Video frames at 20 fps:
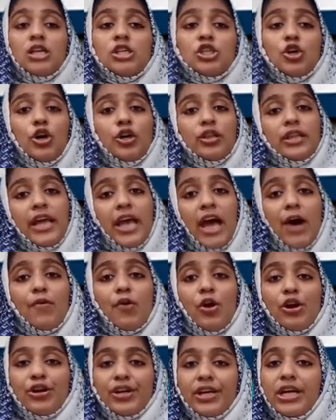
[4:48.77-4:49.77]
So they have
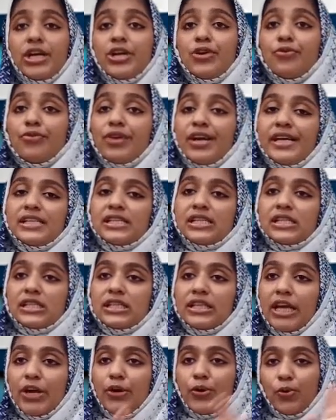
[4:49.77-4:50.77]
already reached
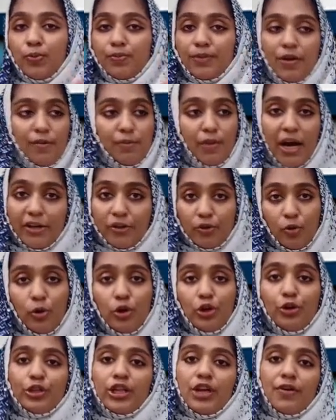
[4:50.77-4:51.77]
their room. I
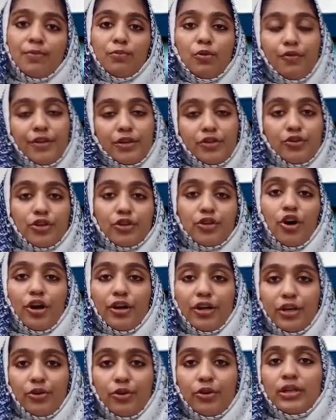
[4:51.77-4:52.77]
told you they were moving through the
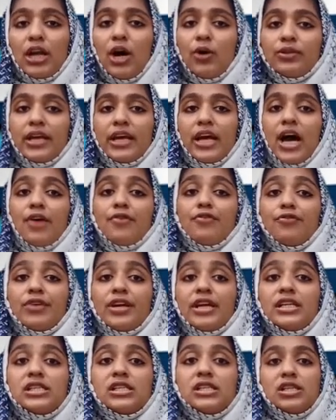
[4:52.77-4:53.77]
corridor. Now they have
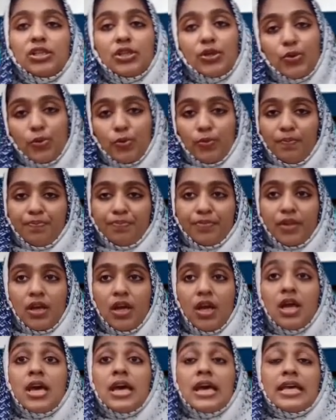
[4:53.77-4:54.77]
reached the room.
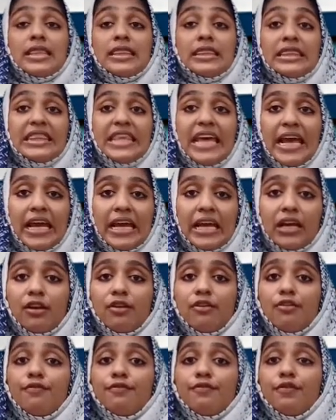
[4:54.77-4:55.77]
There,
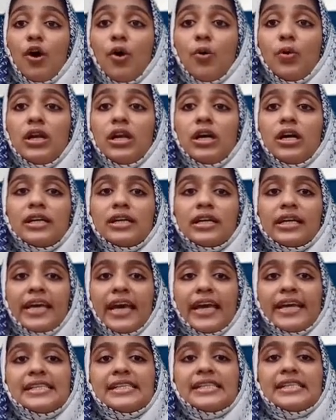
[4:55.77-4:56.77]
Fowler
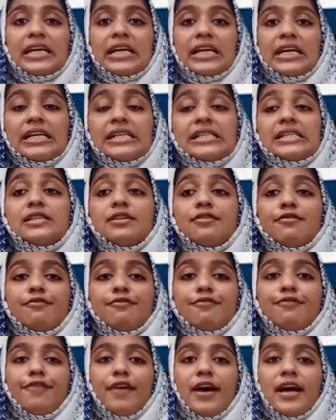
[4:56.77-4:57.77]
gets his
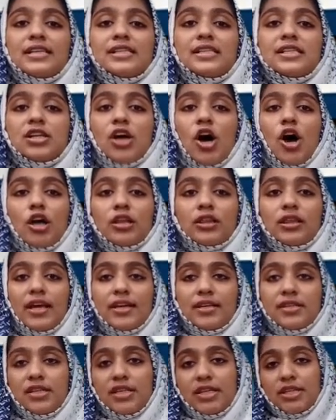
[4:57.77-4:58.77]
first
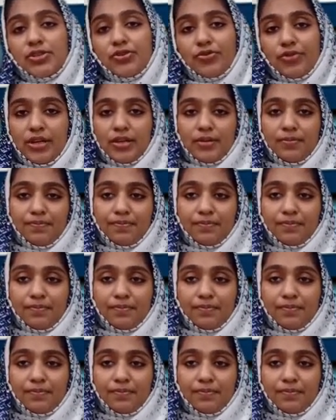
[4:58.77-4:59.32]
authentic drill.